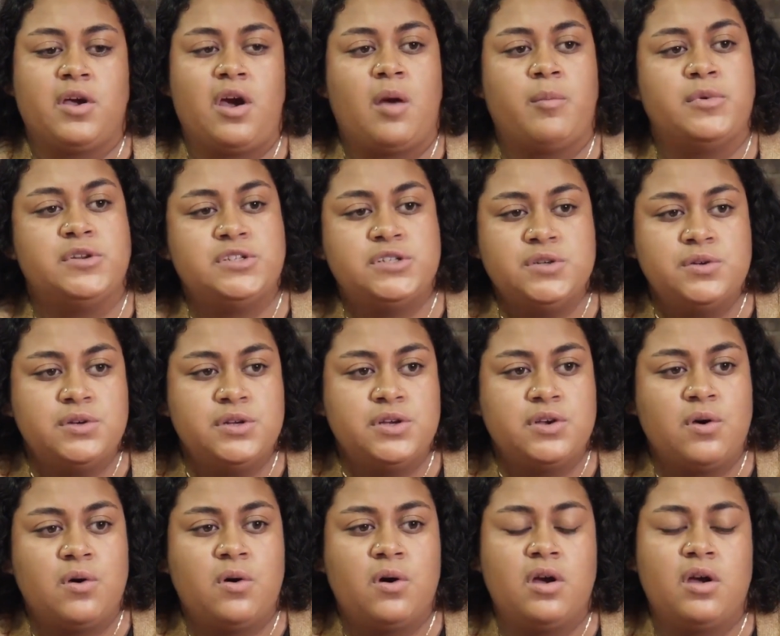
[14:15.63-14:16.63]
Opportunity
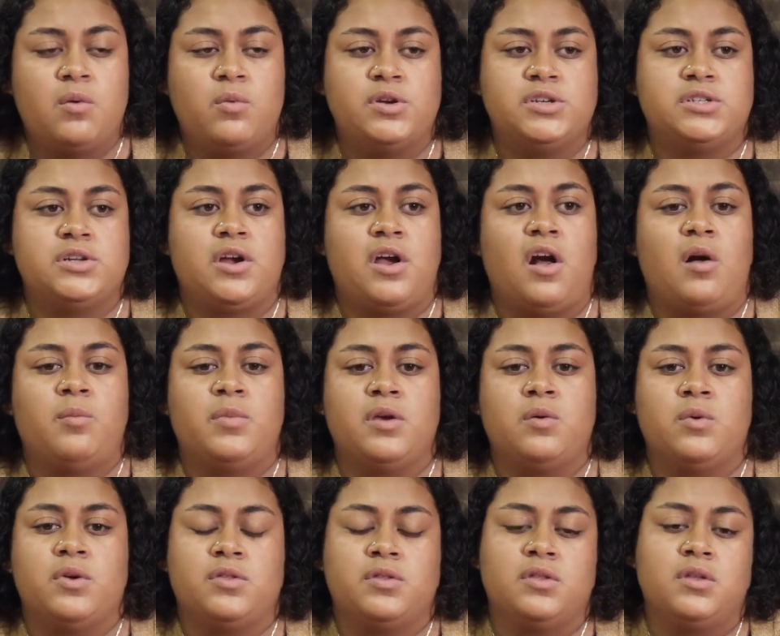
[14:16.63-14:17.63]
Corps, which they're helping
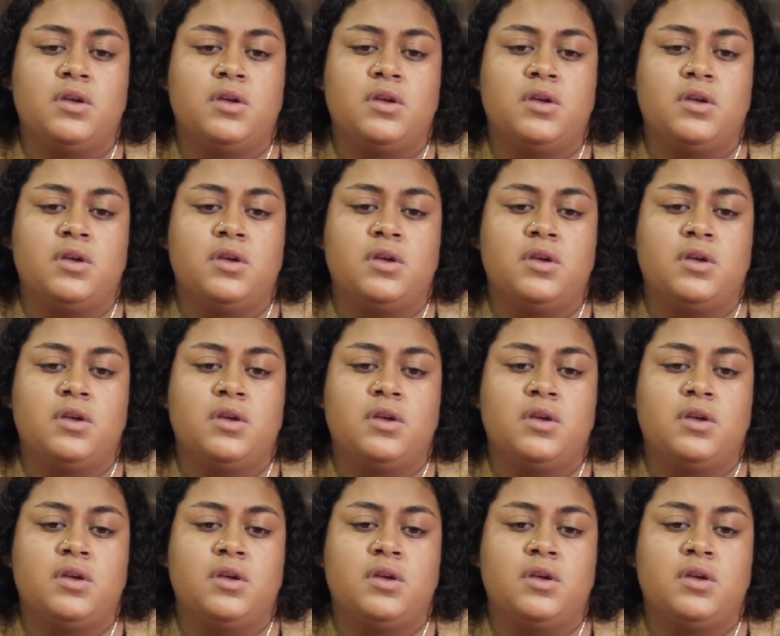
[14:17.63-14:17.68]
with